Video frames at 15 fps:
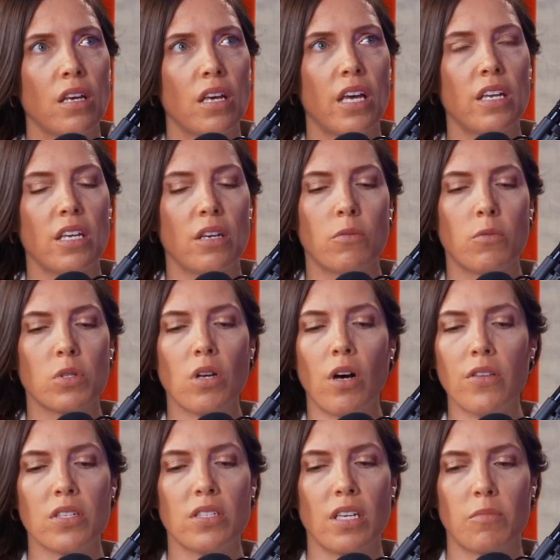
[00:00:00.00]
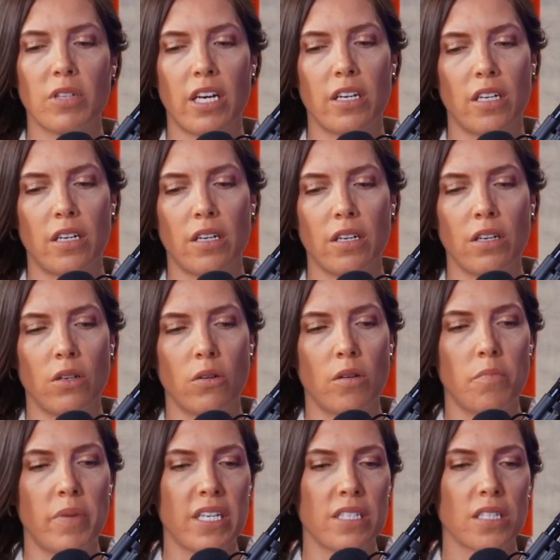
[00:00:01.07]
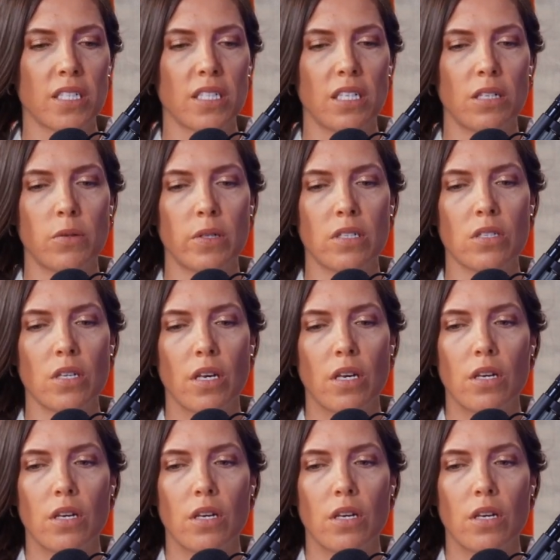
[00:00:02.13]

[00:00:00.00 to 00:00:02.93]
and it was all the same letter, and basically it was,